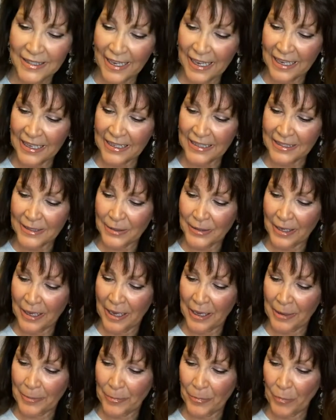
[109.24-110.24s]
as
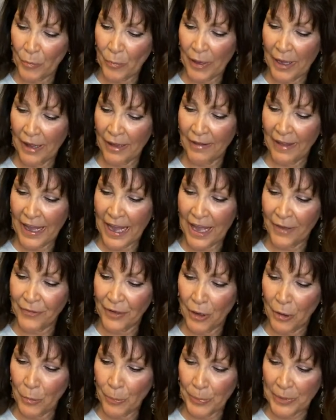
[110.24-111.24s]
well have an
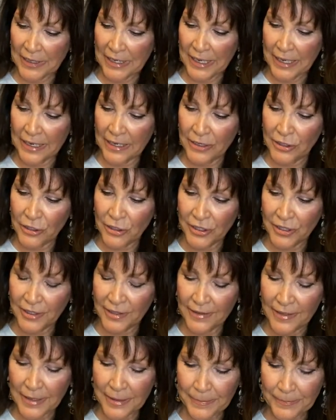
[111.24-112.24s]
open hinge to
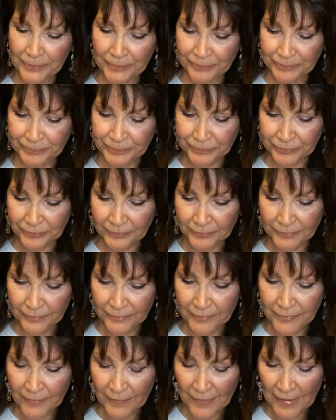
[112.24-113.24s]
them.
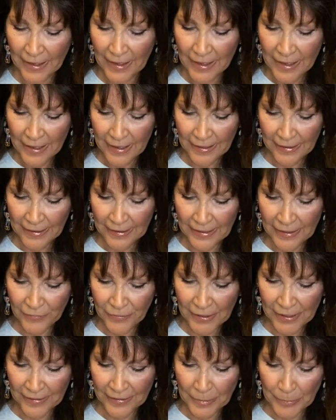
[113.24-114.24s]
I can never
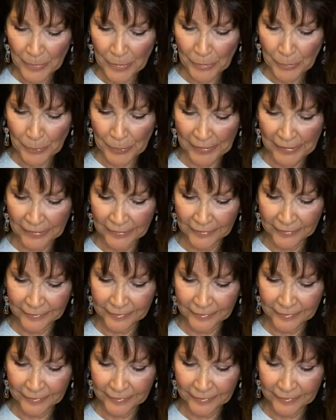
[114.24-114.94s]
get them open.